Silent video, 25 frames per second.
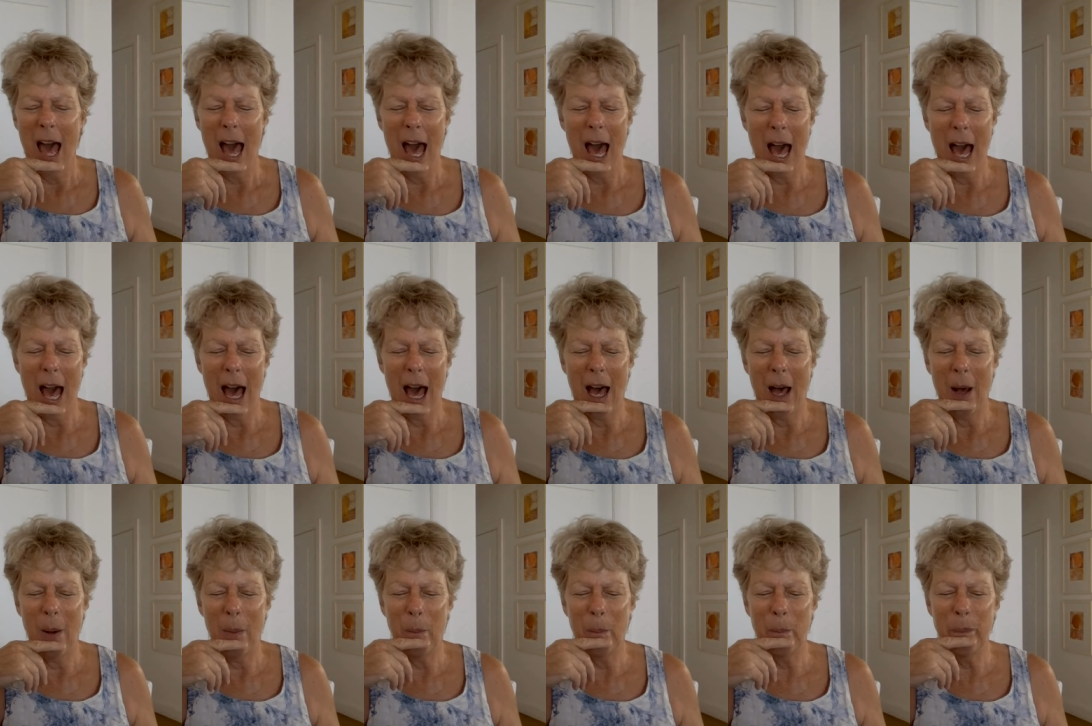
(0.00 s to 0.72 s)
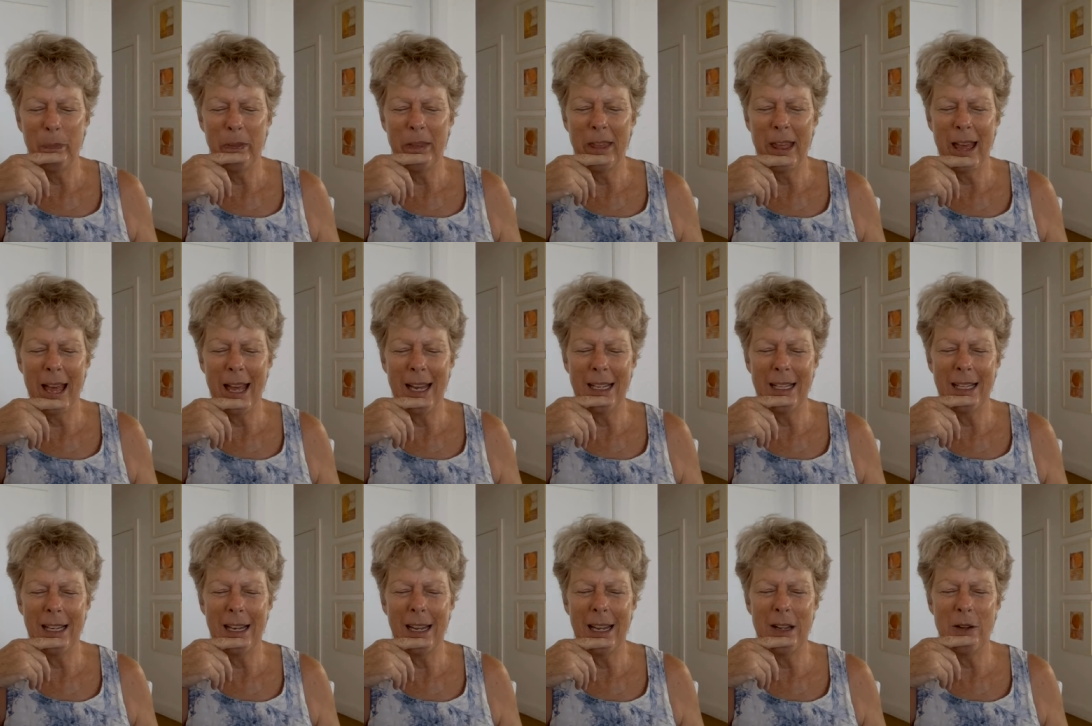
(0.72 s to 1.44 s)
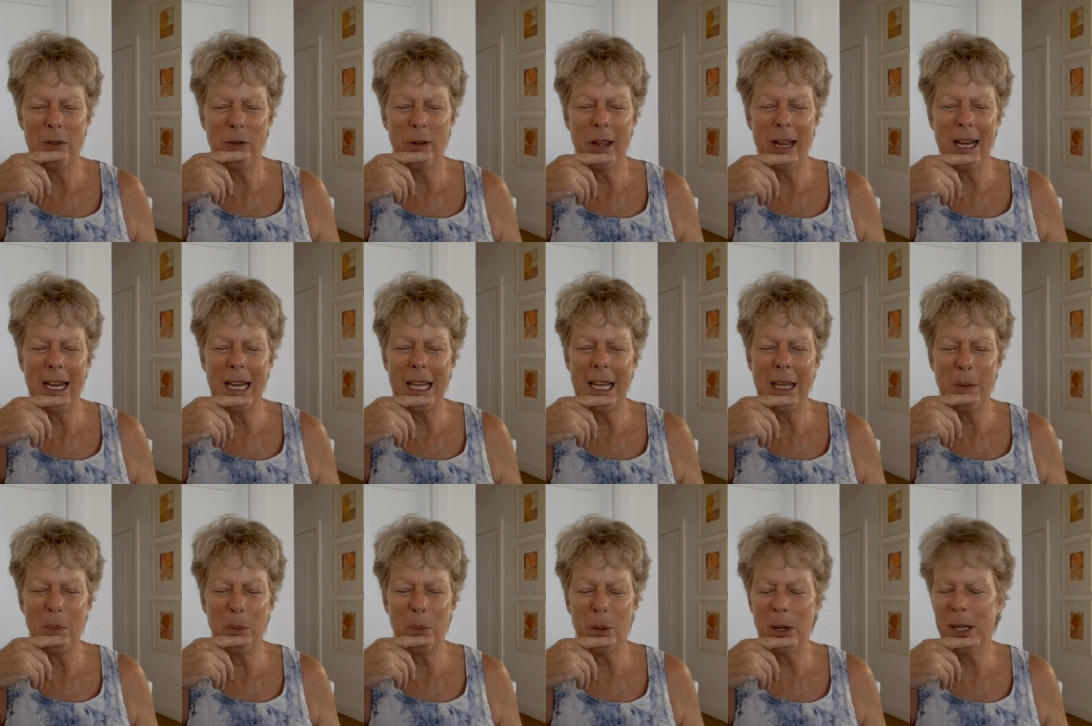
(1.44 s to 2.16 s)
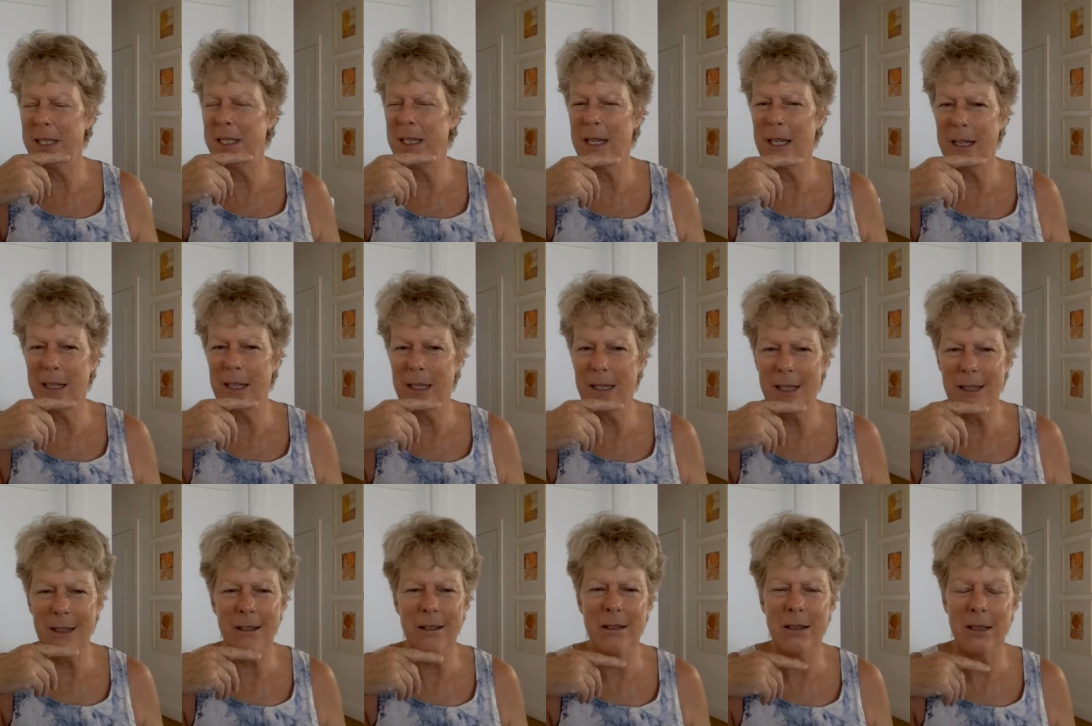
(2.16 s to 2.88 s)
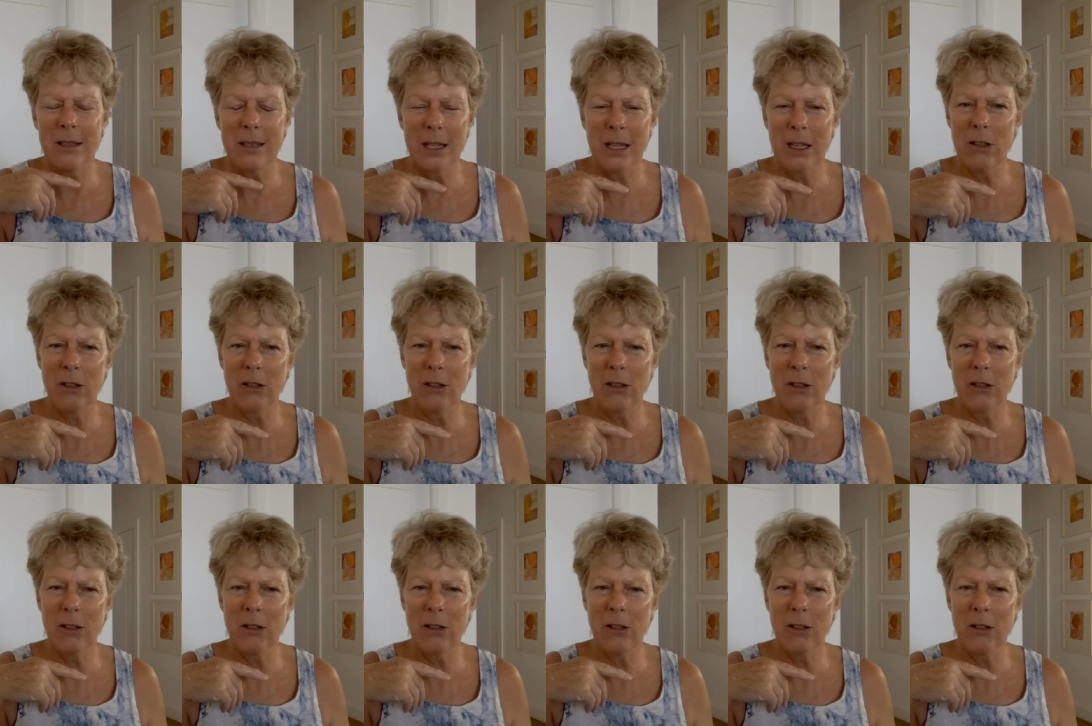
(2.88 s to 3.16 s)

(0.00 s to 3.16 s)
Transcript: um, that if any president is